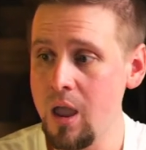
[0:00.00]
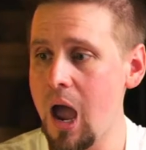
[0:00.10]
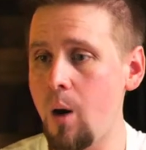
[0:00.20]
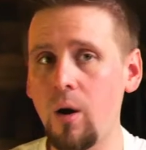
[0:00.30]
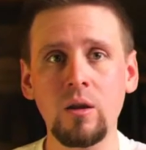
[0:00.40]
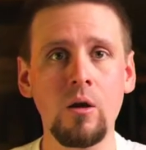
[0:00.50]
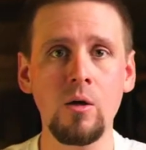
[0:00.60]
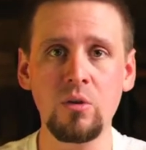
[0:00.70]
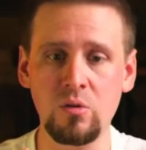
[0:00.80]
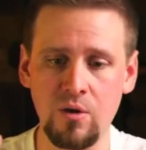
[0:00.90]
How I get all
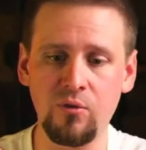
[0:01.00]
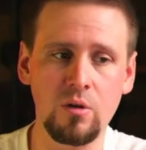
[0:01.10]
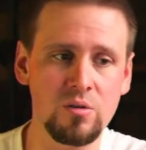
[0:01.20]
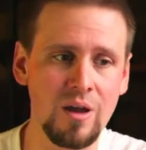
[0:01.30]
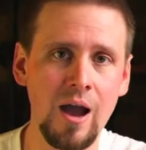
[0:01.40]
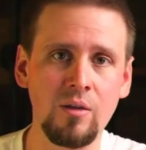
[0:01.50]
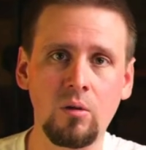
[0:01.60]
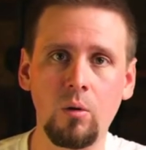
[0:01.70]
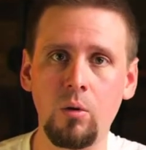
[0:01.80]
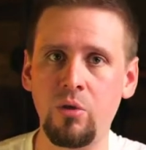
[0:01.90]
these different designs.
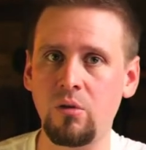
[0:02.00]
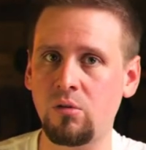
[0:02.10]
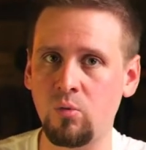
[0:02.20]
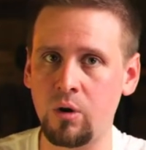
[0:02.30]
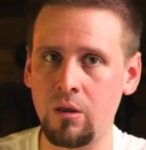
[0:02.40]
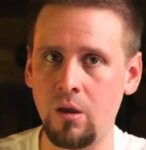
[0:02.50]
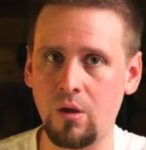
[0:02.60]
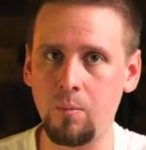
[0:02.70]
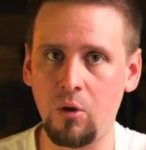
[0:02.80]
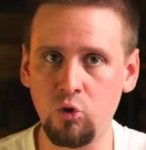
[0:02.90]
This is what it is. I
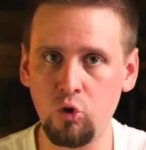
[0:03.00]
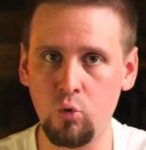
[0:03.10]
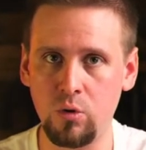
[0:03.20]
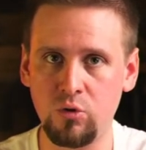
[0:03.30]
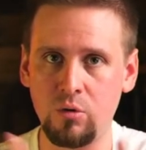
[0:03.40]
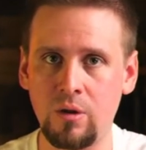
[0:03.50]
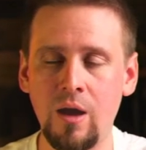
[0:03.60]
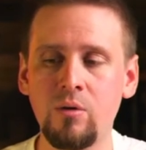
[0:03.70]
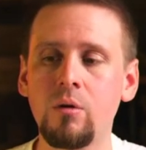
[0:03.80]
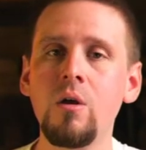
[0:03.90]
put two and two
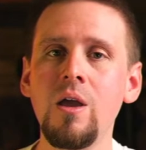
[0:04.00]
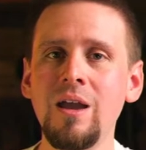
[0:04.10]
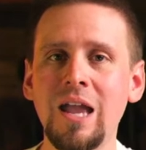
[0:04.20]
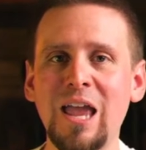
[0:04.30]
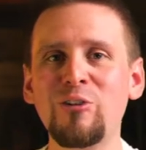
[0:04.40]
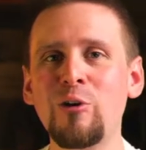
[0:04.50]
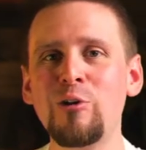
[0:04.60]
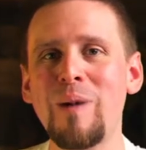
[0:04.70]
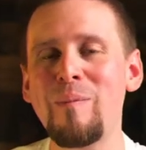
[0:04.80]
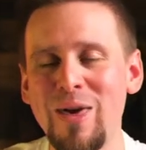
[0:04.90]
together, and I show you
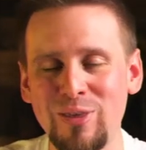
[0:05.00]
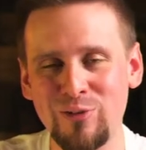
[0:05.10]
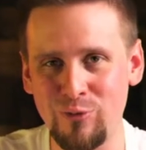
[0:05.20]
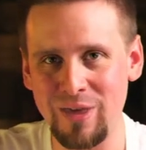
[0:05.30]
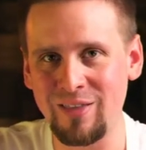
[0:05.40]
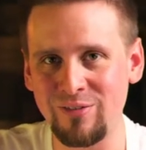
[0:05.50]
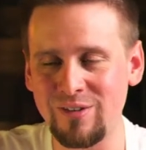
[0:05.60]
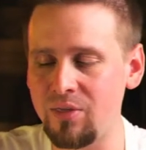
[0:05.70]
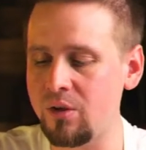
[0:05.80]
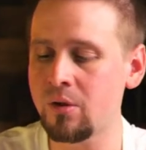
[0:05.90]
my methods for that
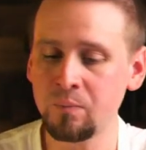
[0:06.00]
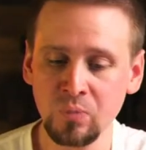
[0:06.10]
inside this.